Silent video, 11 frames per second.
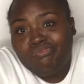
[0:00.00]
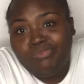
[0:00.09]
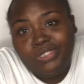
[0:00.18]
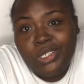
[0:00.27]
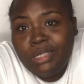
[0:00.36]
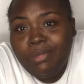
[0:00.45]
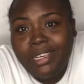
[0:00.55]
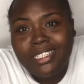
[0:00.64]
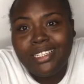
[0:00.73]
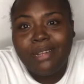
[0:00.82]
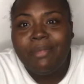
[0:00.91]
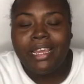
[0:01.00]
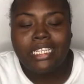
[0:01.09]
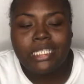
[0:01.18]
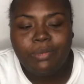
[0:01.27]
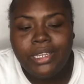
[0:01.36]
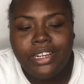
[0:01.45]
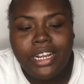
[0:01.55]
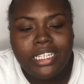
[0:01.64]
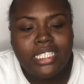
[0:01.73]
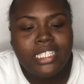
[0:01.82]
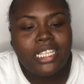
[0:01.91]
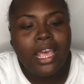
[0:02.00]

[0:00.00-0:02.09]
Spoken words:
just based on my experience.